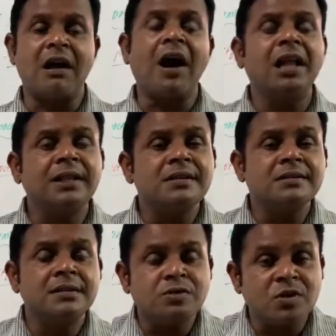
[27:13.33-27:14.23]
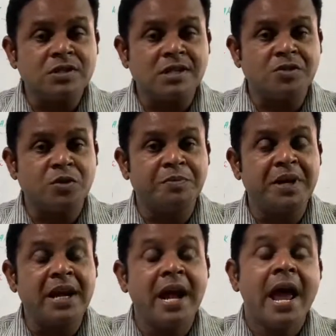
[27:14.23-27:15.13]
All these resources should
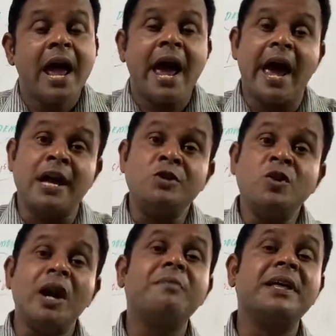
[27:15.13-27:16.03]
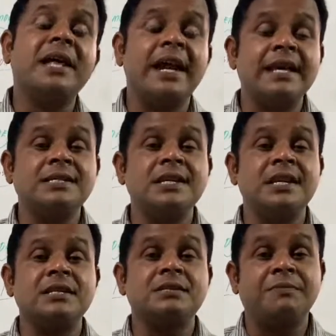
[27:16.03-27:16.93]
be enjoyed by the
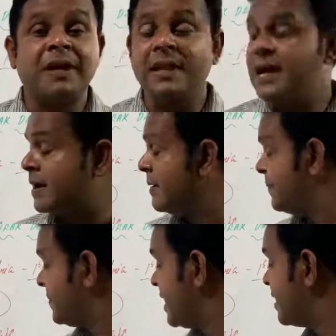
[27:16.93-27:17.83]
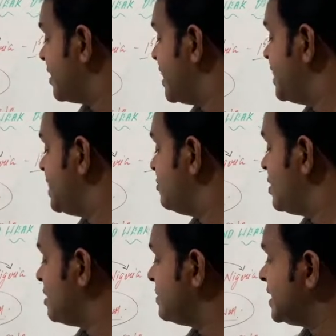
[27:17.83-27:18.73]
Nigerians. For that, a great
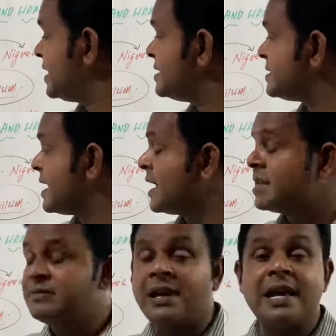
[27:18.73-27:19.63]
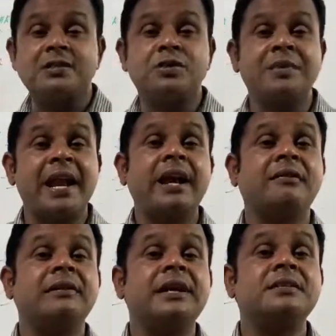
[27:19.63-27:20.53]
environmentalist and as well as human
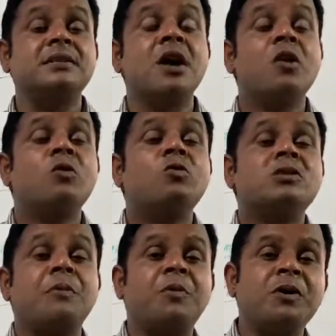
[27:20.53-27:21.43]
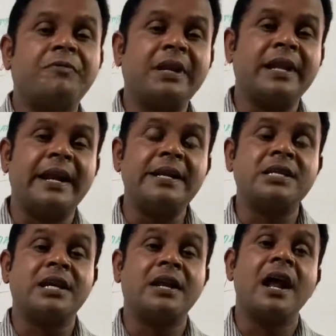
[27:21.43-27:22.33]
activities who support for the
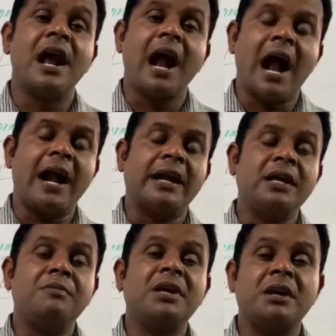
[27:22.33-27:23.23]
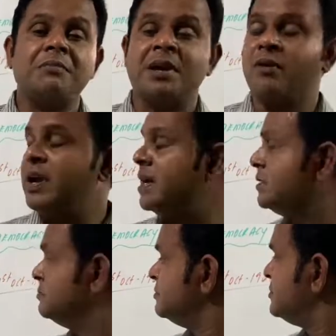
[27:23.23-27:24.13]
nation, and he became a
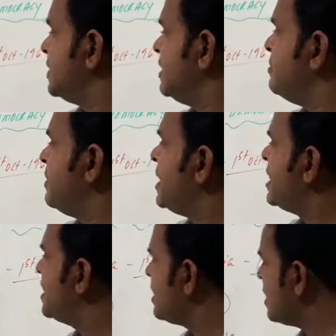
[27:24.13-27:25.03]
great in making or